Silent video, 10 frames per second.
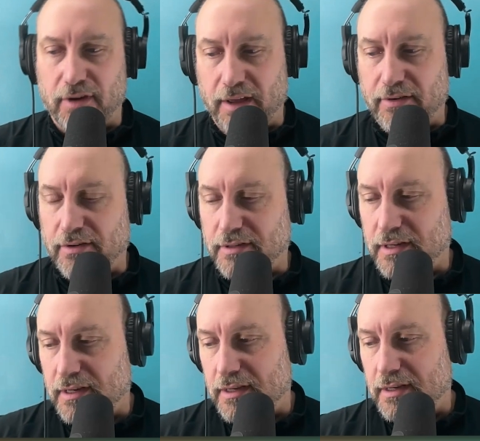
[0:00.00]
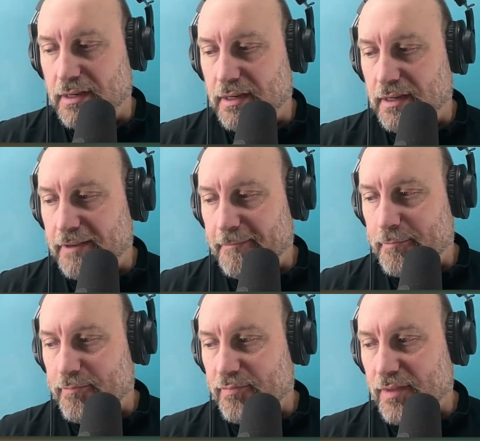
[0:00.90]
others
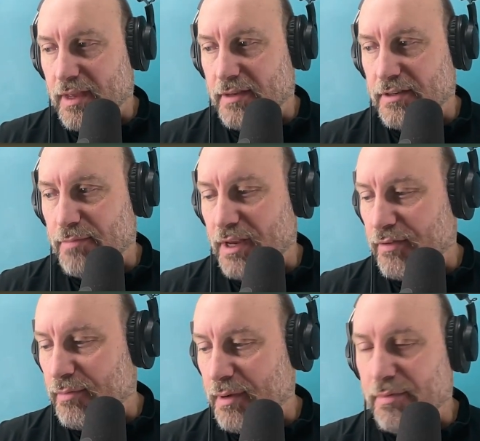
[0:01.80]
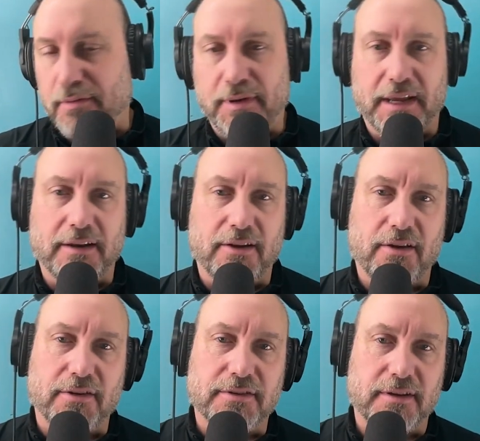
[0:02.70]
is a space for people to begin to
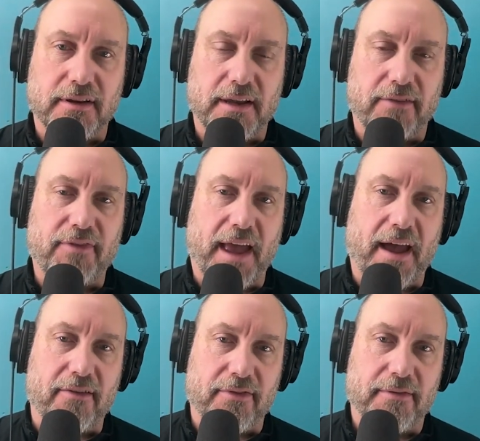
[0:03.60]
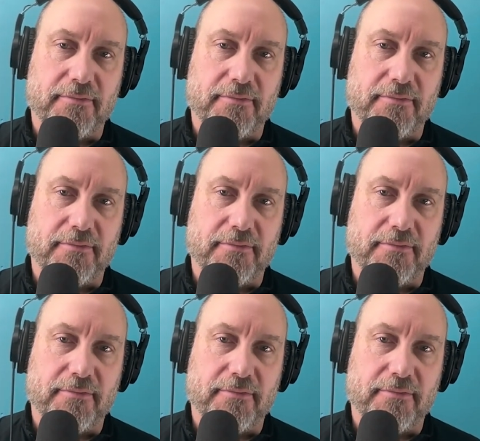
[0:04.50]
notice if they have.